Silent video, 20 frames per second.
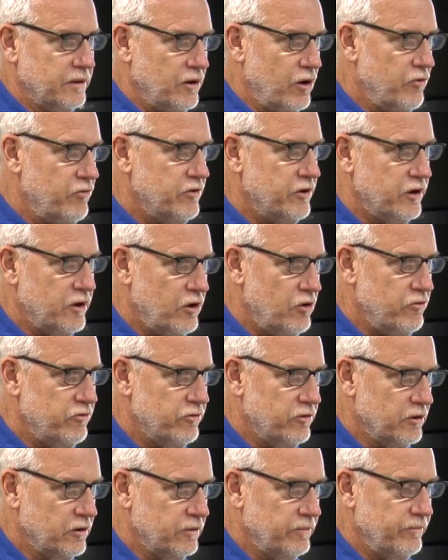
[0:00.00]
over and
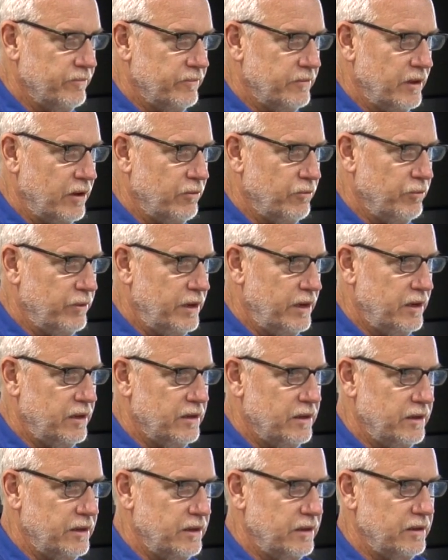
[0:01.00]
over that we
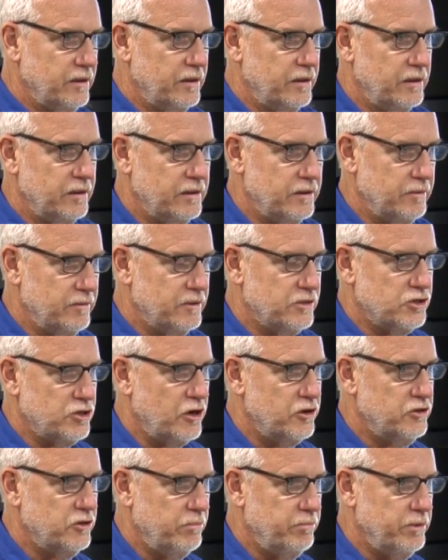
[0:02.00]
could
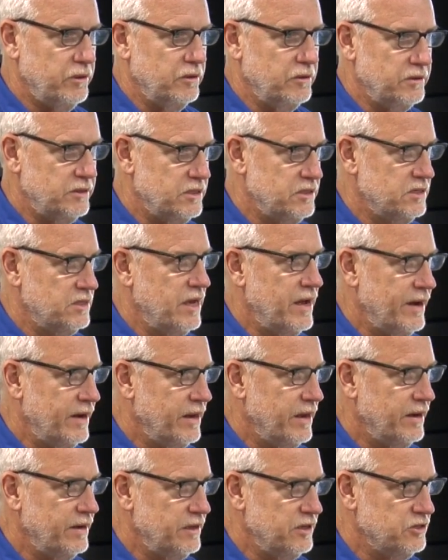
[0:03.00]
start to build design
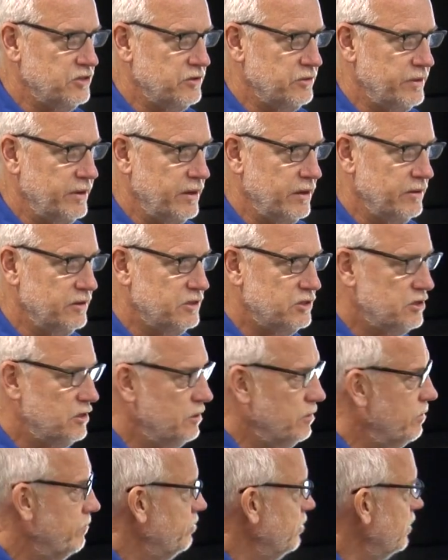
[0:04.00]
ideas around. So